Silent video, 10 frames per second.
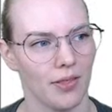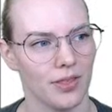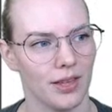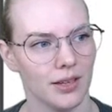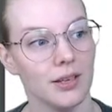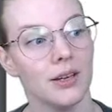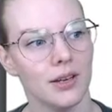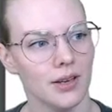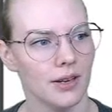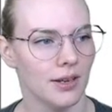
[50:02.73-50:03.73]
the
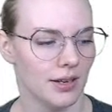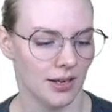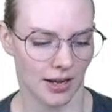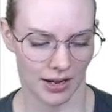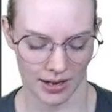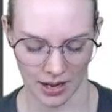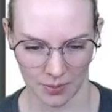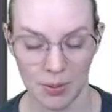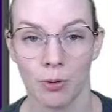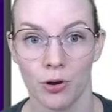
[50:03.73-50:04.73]

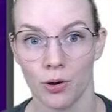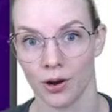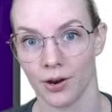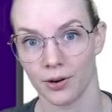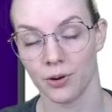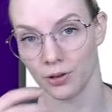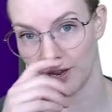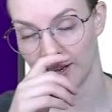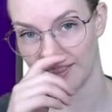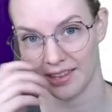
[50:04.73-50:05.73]
people who are
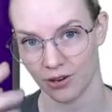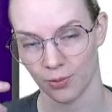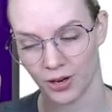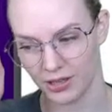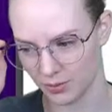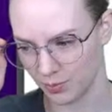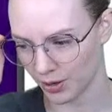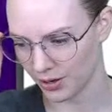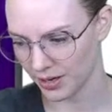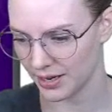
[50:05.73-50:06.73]
looking at the inner workings of
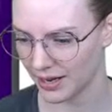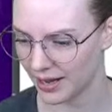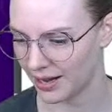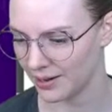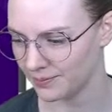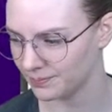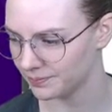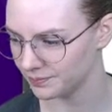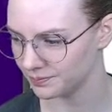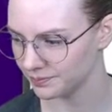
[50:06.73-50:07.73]
BERT. I
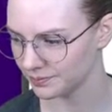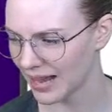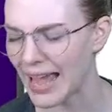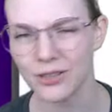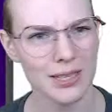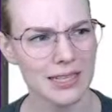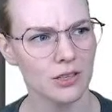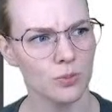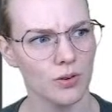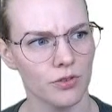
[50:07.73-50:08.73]
don't think
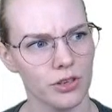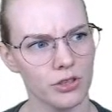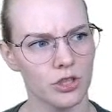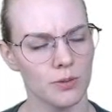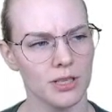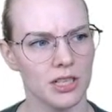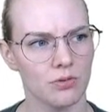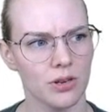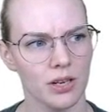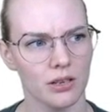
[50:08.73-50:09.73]
there's one for
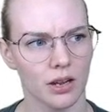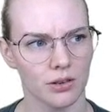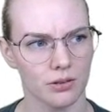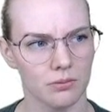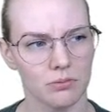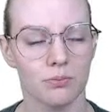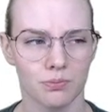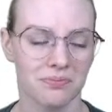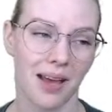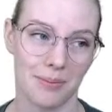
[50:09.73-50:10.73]
GPT-3.
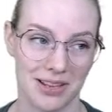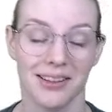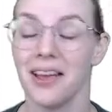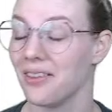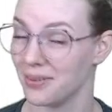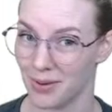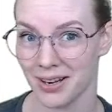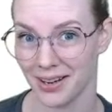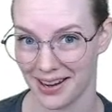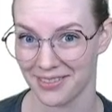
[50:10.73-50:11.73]
I mean, the
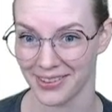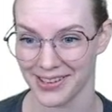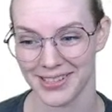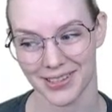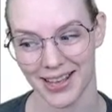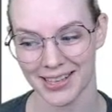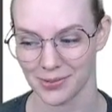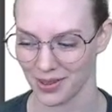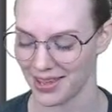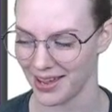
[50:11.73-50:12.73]
model ain't released, so that's
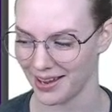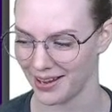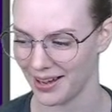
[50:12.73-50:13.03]
one thing.